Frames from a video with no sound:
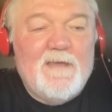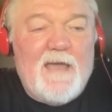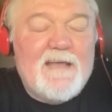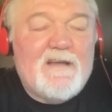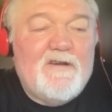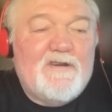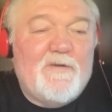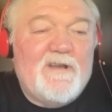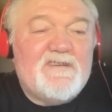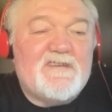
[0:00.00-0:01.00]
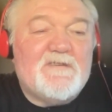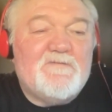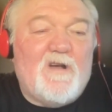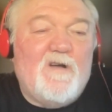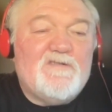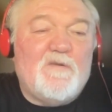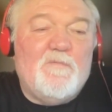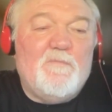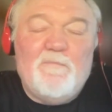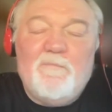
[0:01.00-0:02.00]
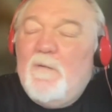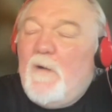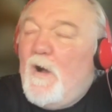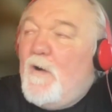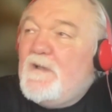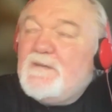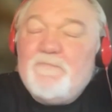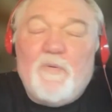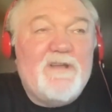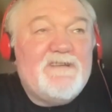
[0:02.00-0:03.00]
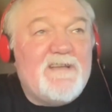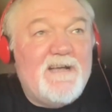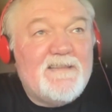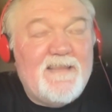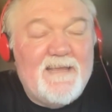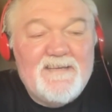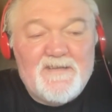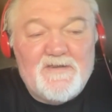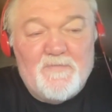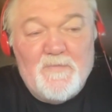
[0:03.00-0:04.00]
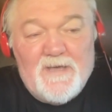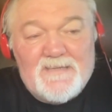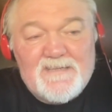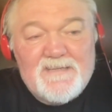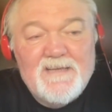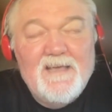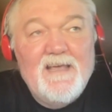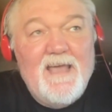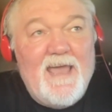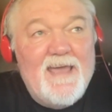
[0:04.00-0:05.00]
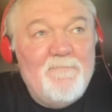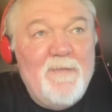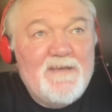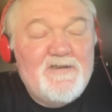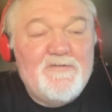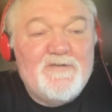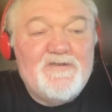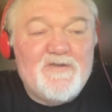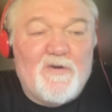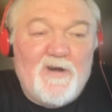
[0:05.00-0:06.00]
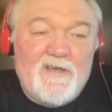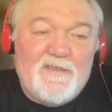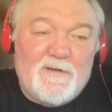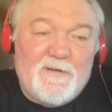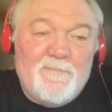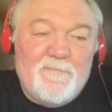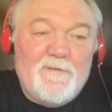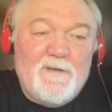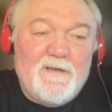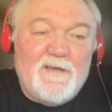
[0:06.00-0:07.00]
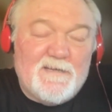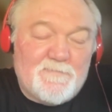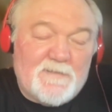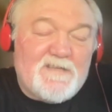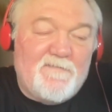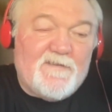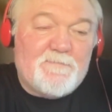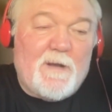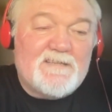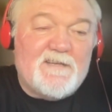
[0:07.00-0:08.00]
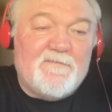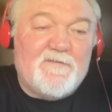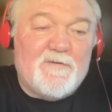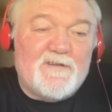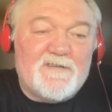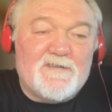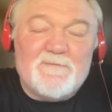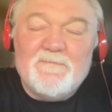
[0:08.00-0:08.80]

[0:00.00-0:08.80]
Good criticisms also always points out things that you missed and makes you enjoy especially if it's positive criticism,